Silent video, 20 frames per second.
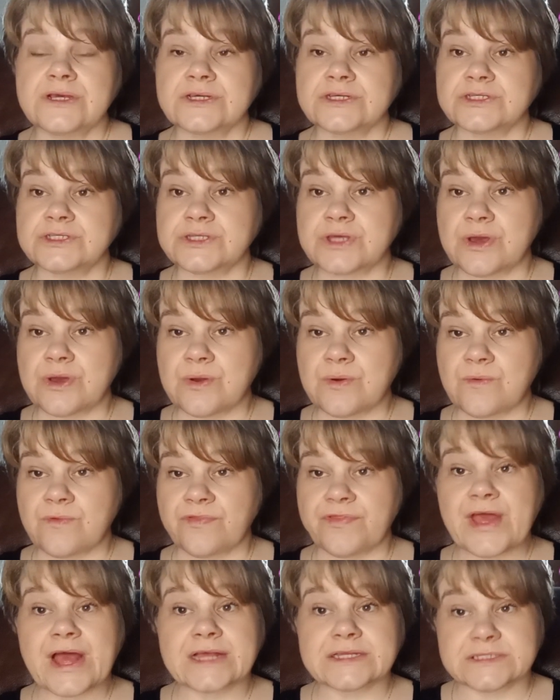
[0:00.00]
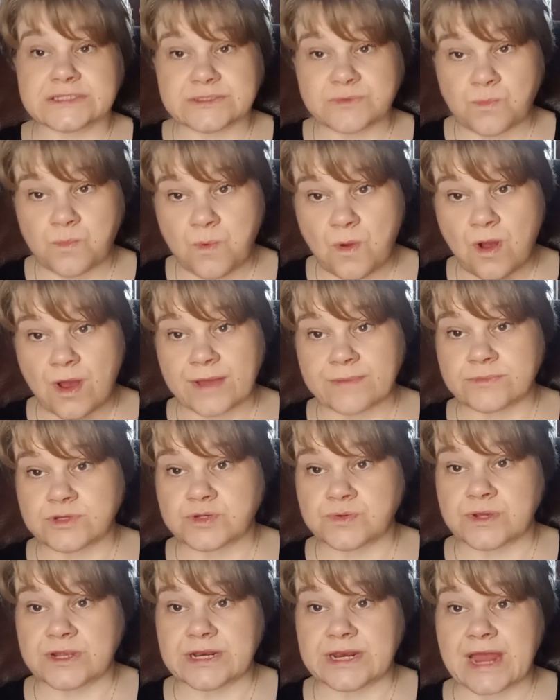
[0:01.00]
So that's what I'm
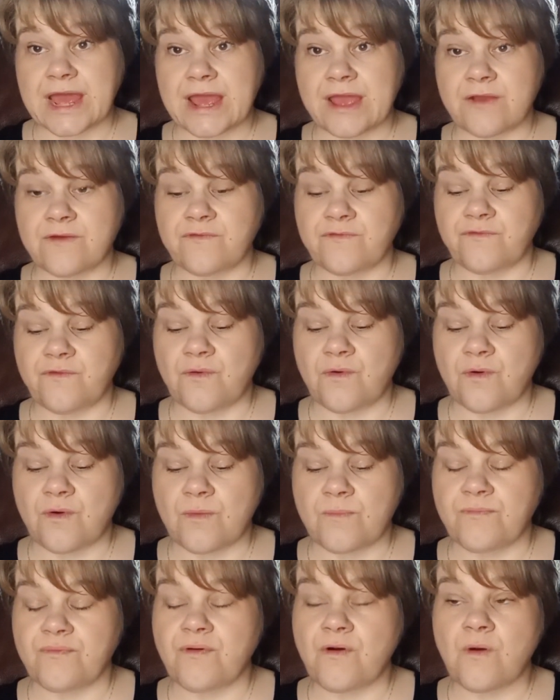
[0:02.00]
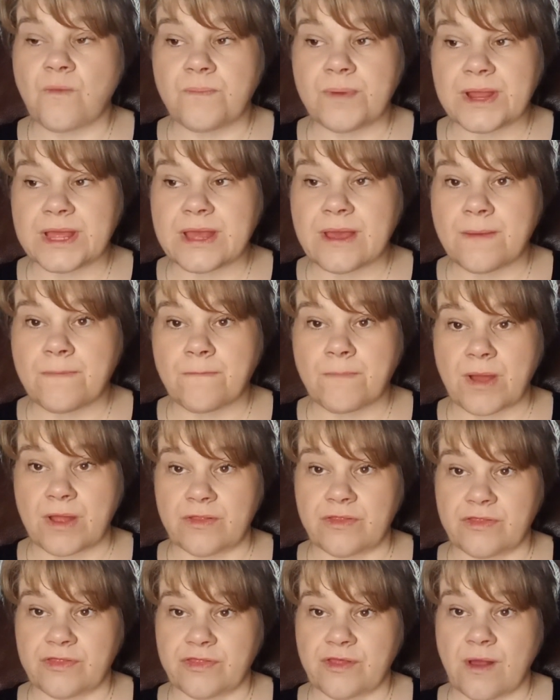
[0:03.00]
doing now for probably a
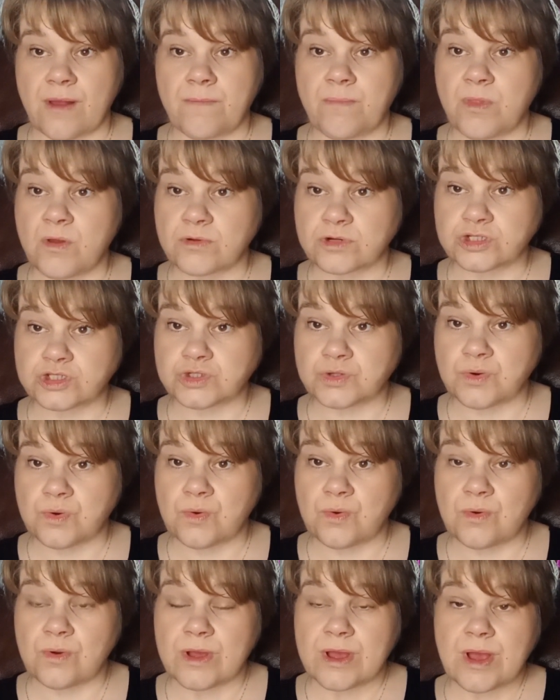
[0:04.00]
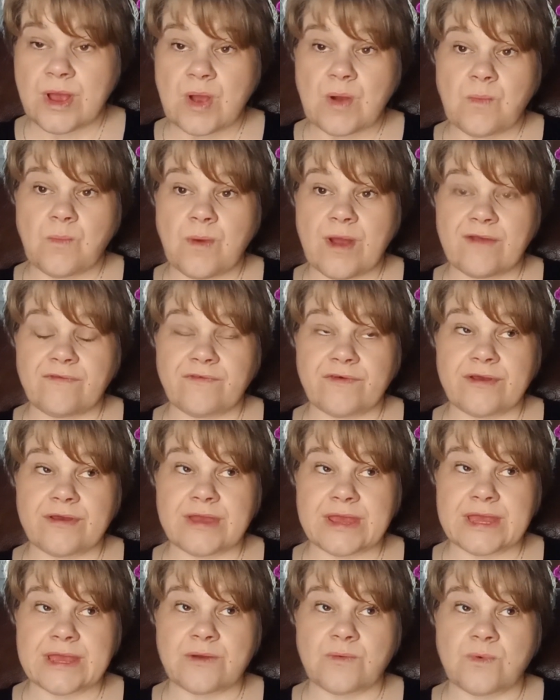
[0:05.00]
month. I'm not sure
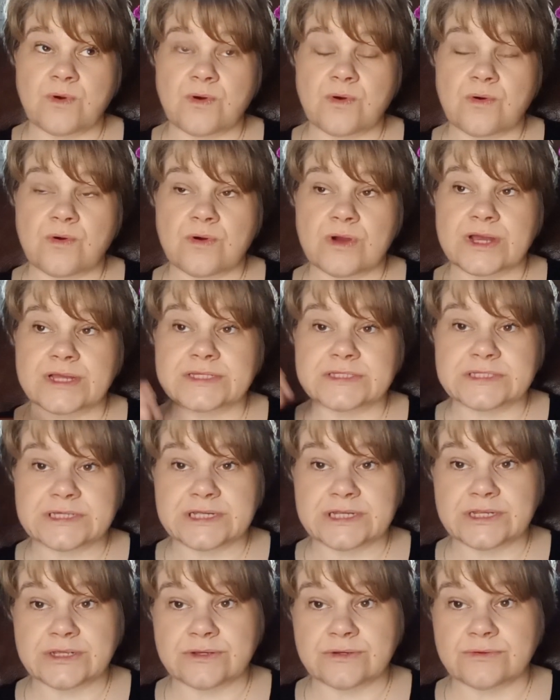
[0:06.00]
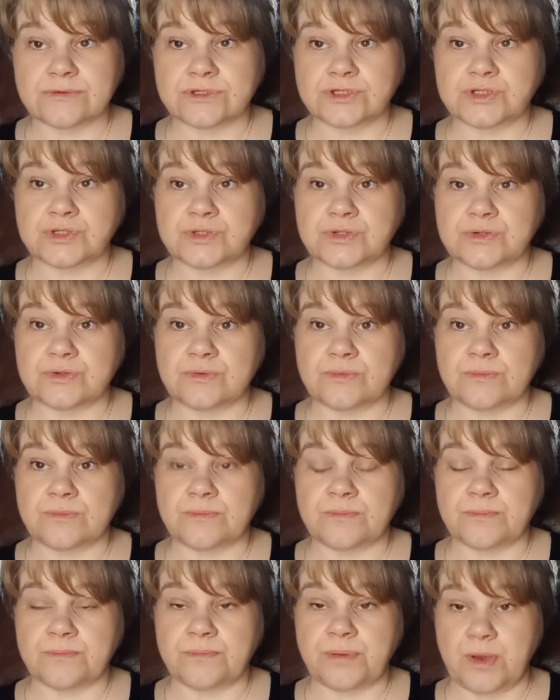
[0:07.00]
whether it will continue to
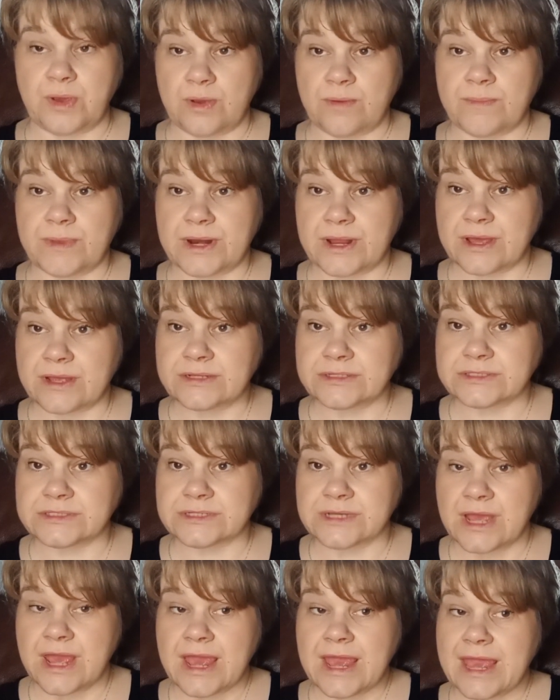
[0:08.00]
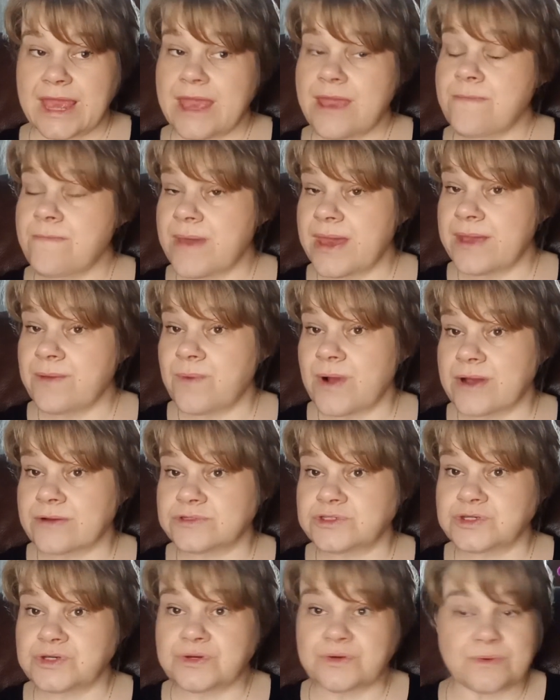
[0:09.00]
permanent. It may well
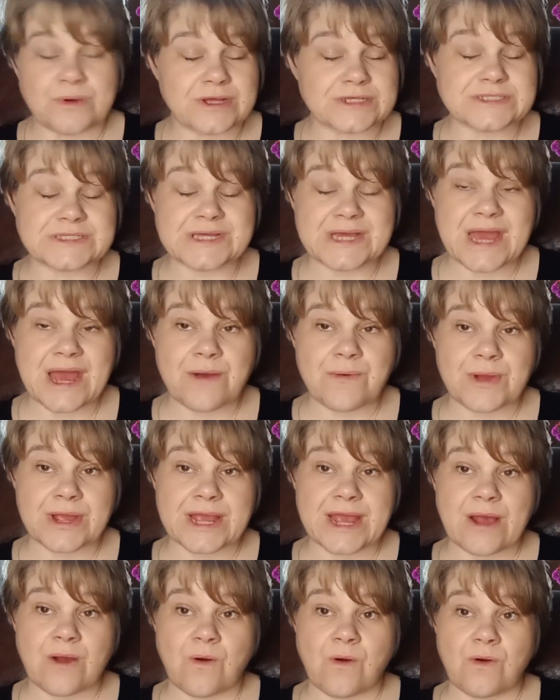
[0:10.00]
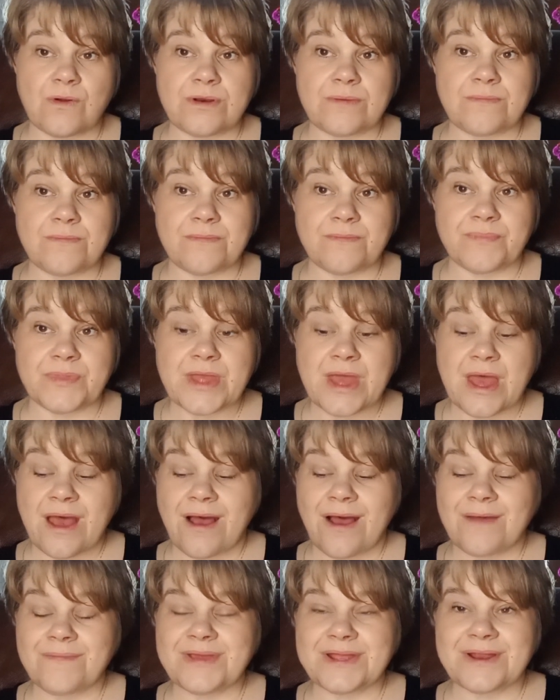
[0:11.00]
do. I'll see how I get on.
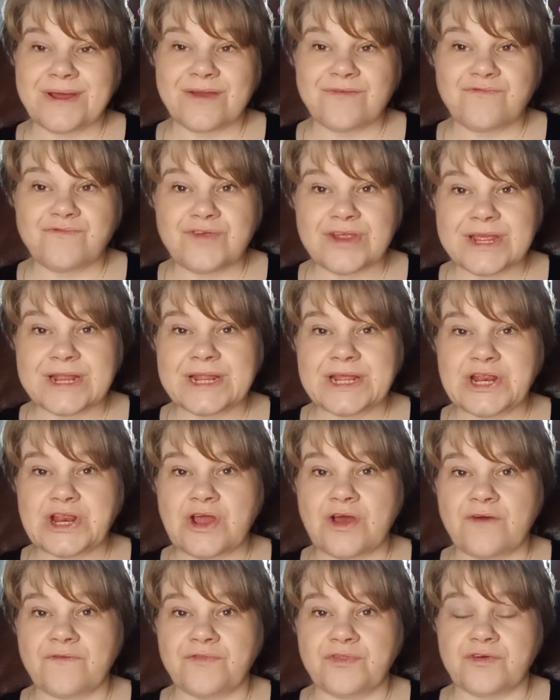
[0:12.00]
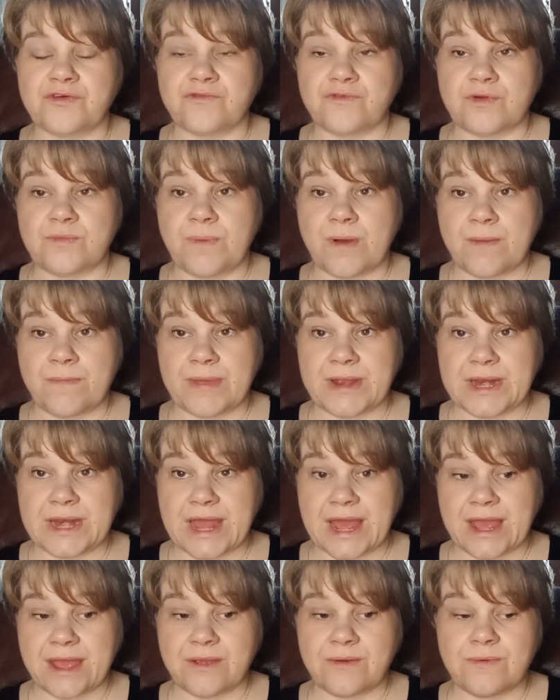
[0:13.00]
I mean, I really love the group I'm in
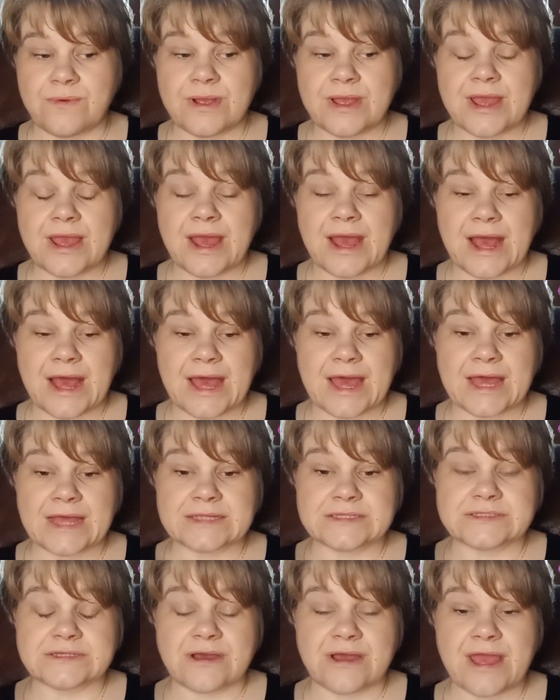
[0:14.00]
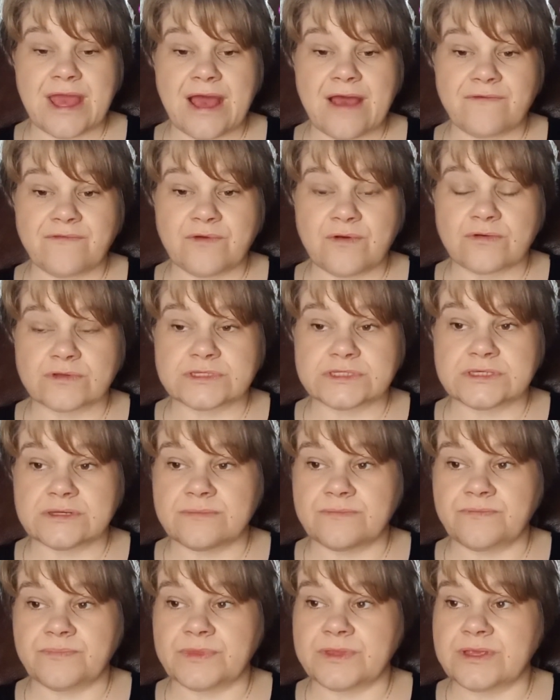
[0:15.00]
now, and I have got
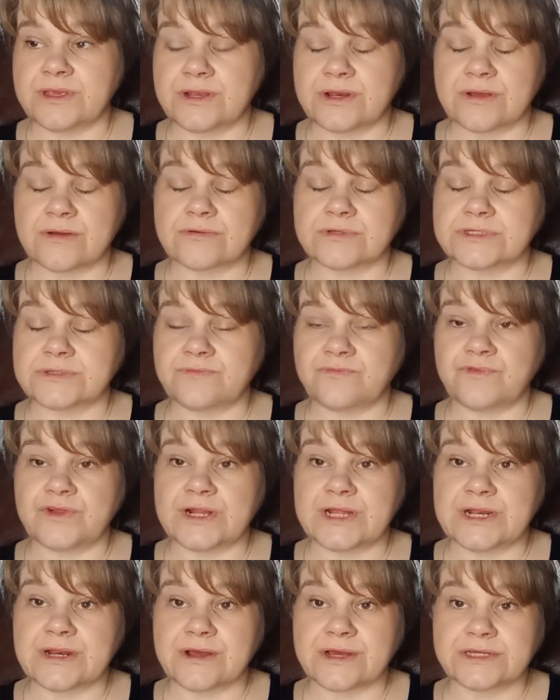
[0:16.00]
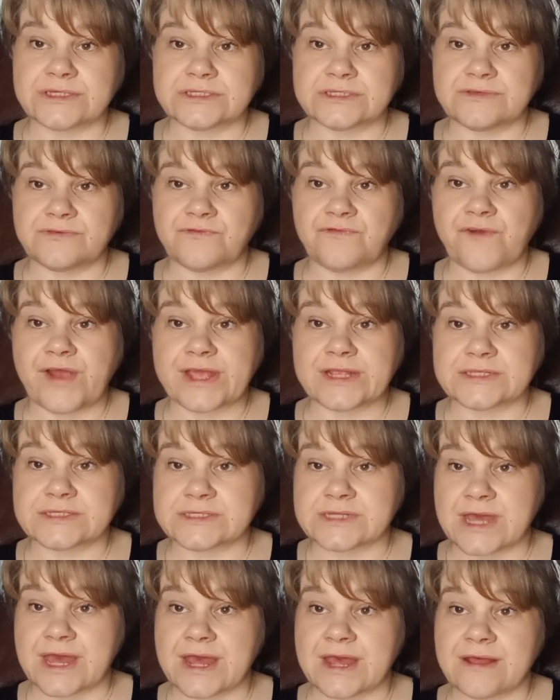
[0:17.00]
some, some really nice friends
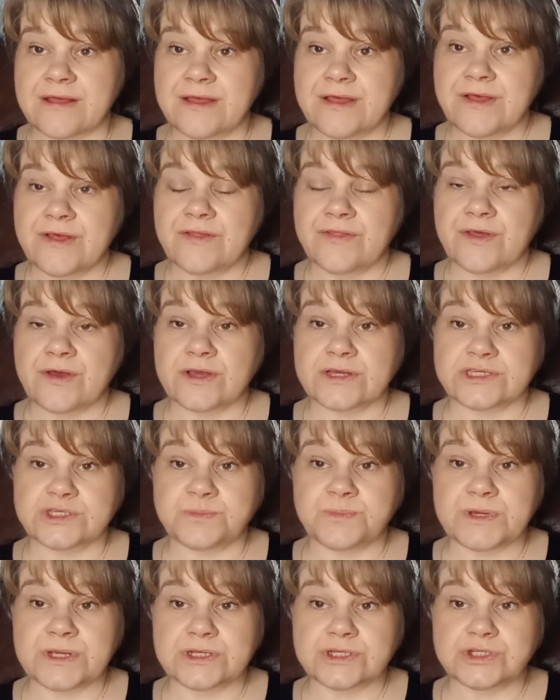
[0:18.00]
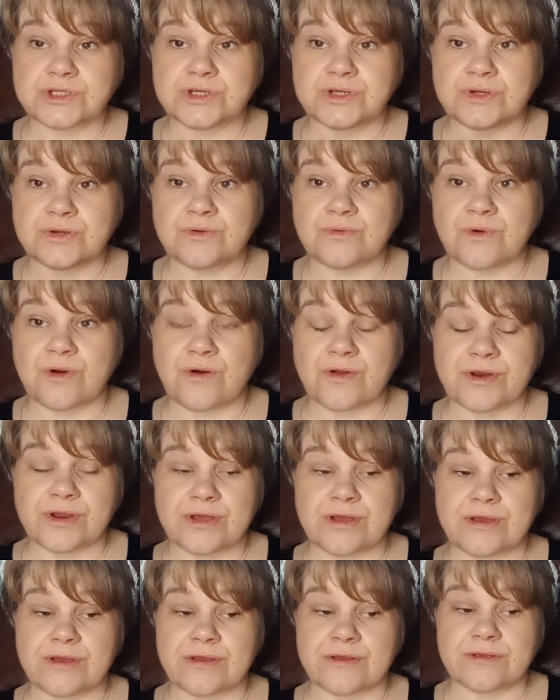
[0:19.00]
there that I speak to on
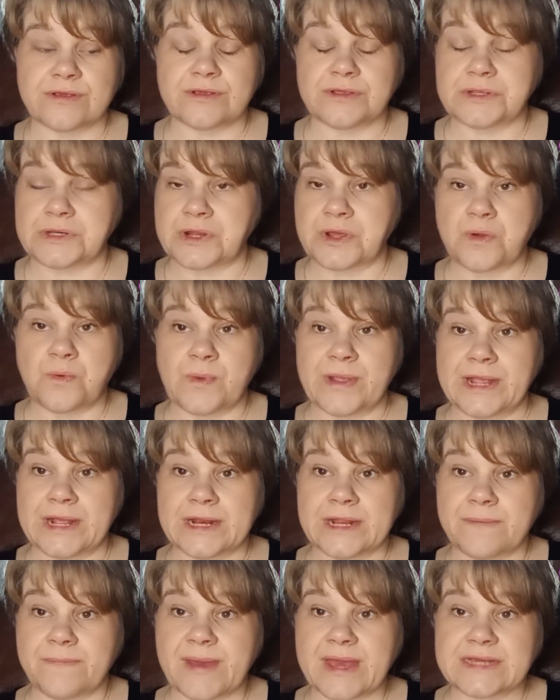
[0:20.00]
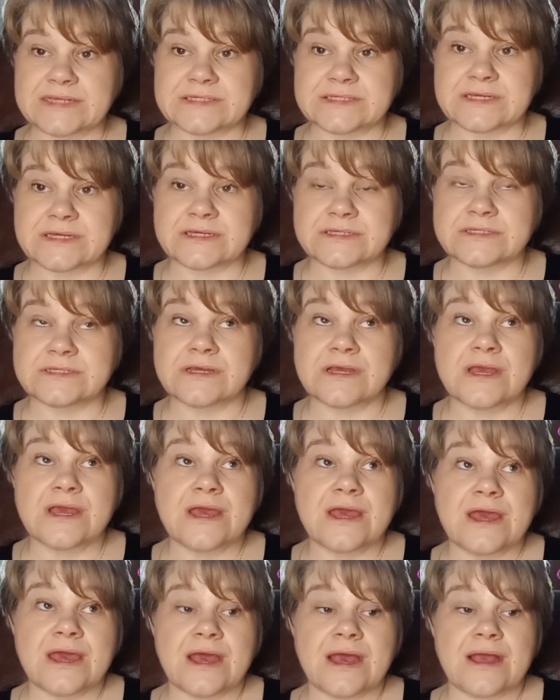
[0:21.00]
a, weekly basis.
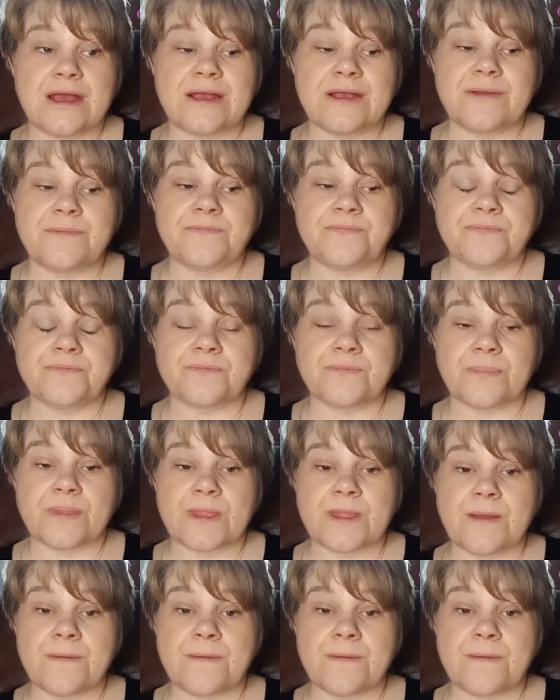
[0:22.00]
But